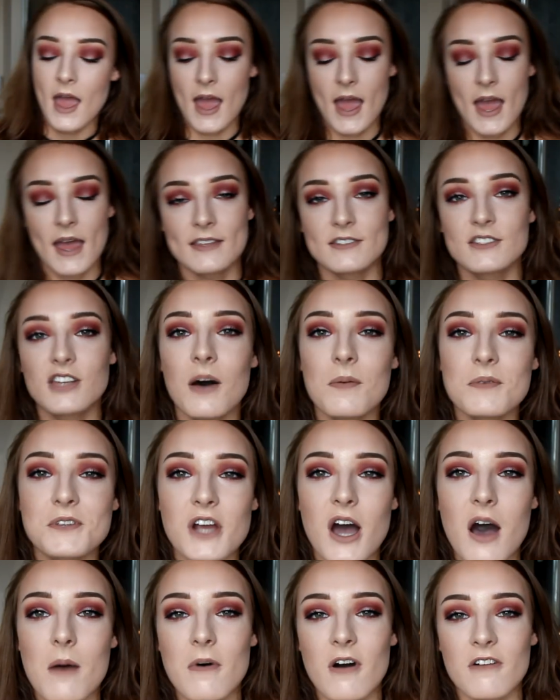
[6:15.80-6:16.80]
and
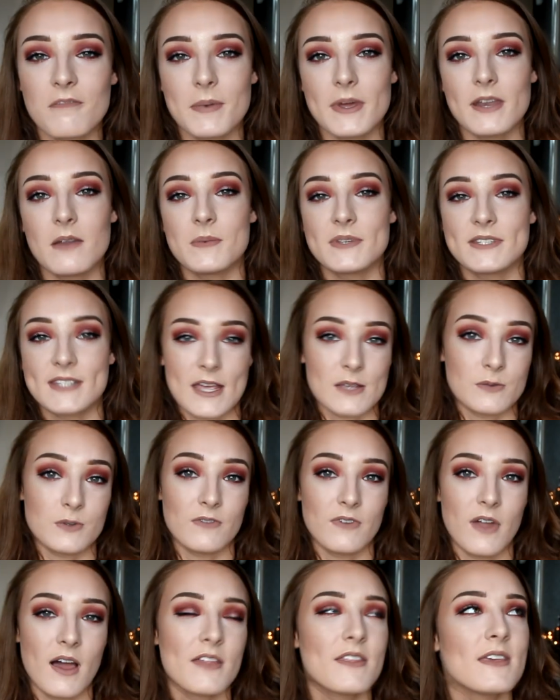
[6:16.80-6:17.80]
Topshop I've been obsessed
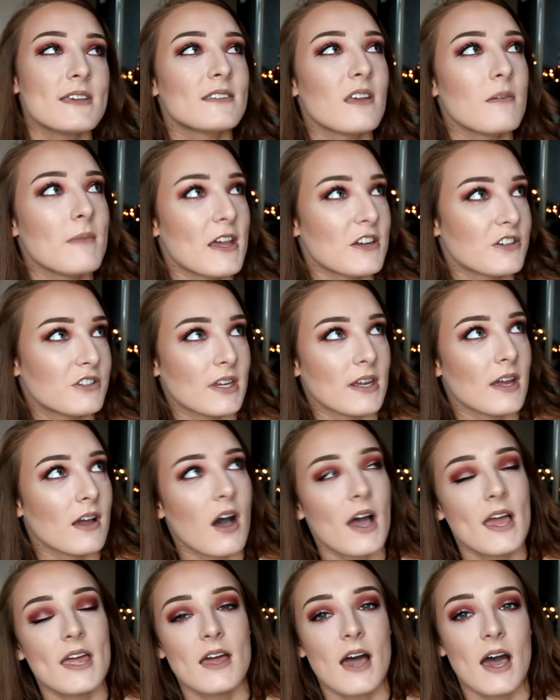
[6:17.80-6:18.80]
with. Like, this time last year,
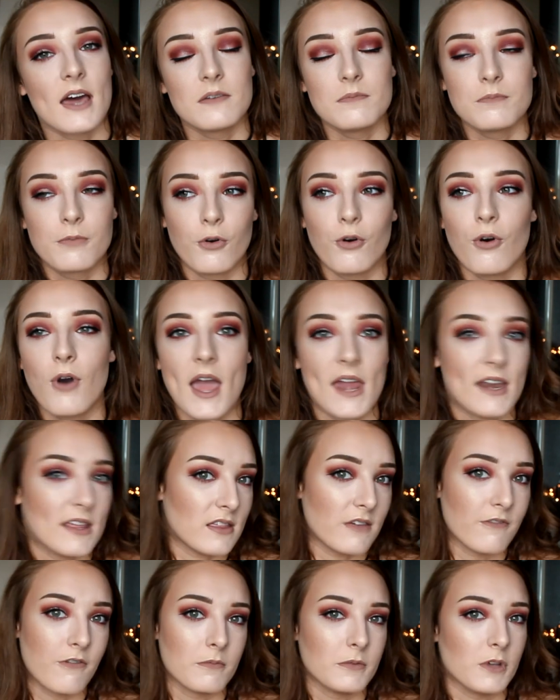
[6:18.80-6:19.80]
I hadn't bought
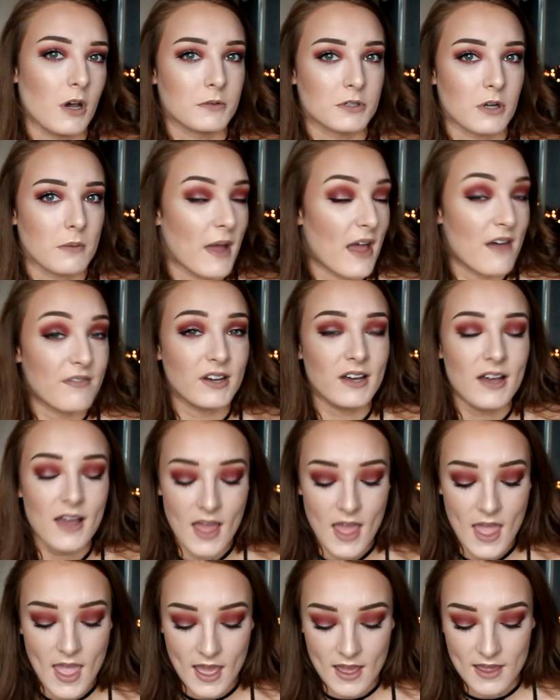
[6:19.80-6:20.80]
anything from Topshop ever,
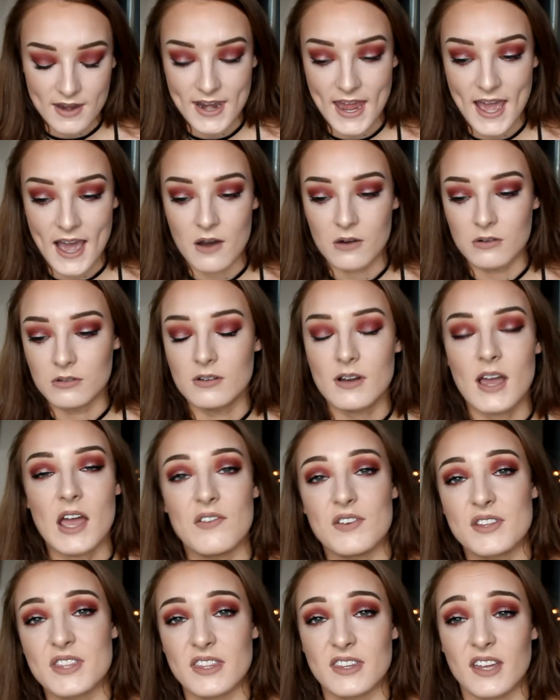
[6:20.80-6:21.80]
and now
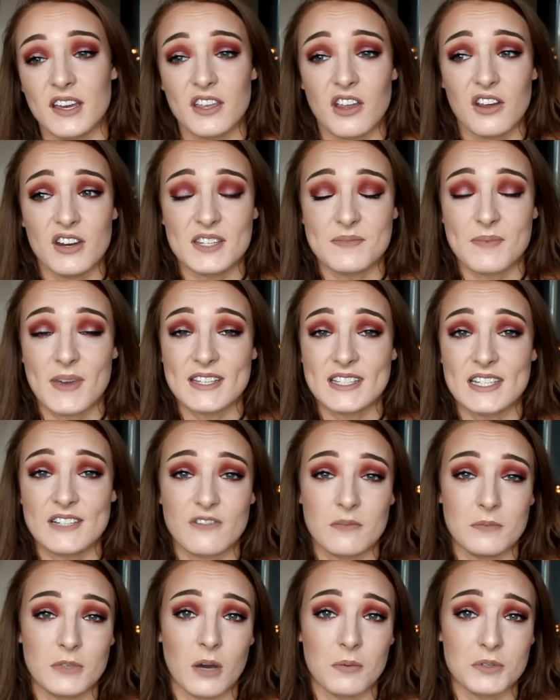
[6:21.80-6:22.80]
everything that I own is basically
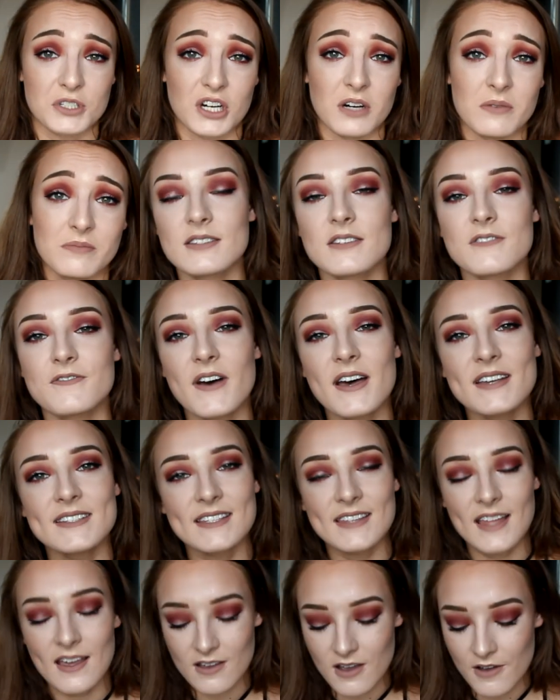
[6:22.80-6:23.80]
from Topshop. So the first
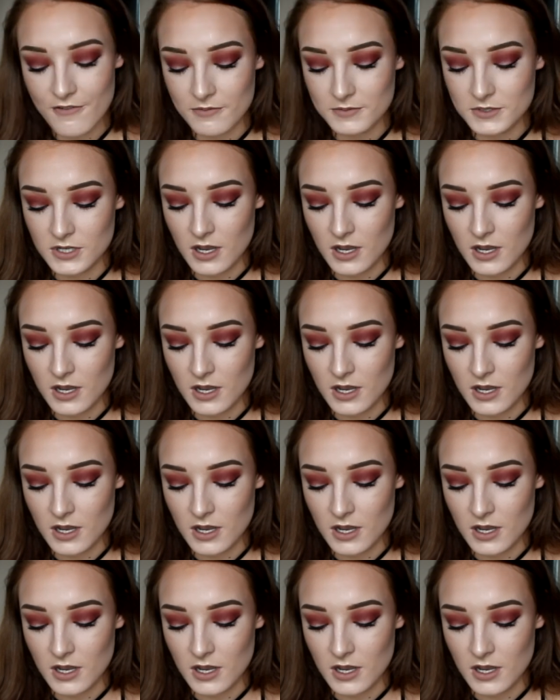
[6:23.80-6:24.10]
thing that I got from